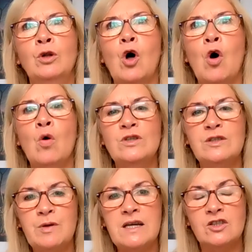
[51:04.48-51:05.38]
will always
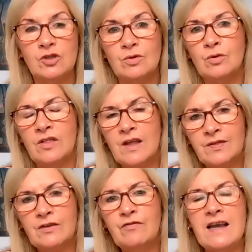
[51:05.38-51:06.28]
be, so
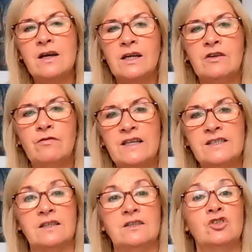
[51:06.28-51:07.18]
the very early phase
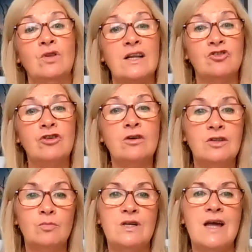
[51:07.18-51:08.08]
studies, so that drug
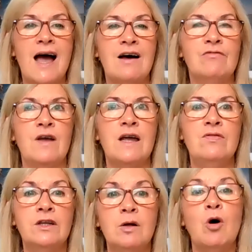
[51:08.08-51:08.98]
that we have in
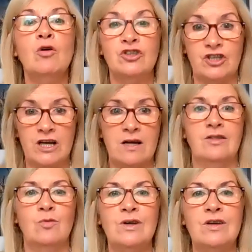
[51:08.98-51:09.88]
the laboratory
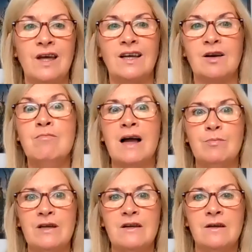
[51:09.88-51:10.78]
that we think
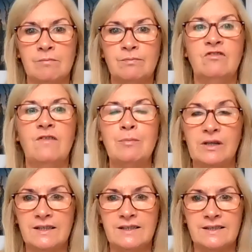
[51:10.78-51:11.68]
might be
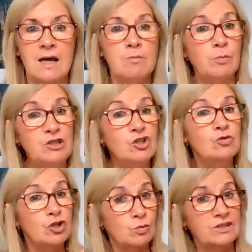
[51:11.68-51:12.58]
fabulous, but we
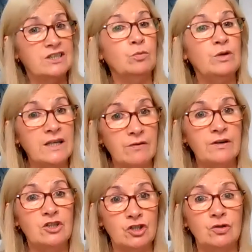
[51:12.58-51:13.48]
don't know until we give
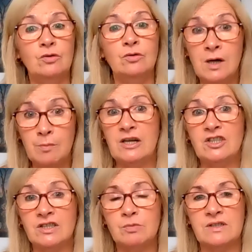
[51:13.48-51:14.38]
it to
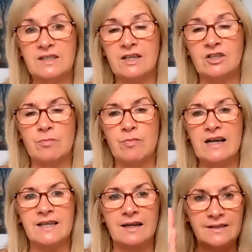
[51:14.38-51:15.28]
patients with secondary
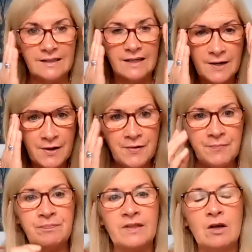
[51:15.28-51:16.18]
breast cancer.
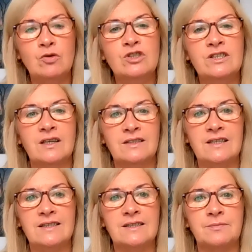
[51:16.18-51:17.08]
Those
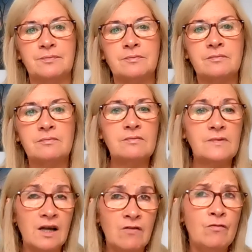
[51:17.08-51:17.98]
studies
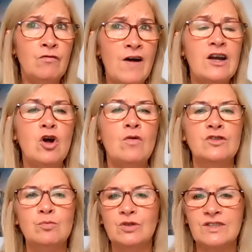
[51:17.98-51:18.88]
very
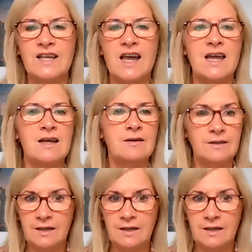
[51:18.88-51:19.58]
often will say,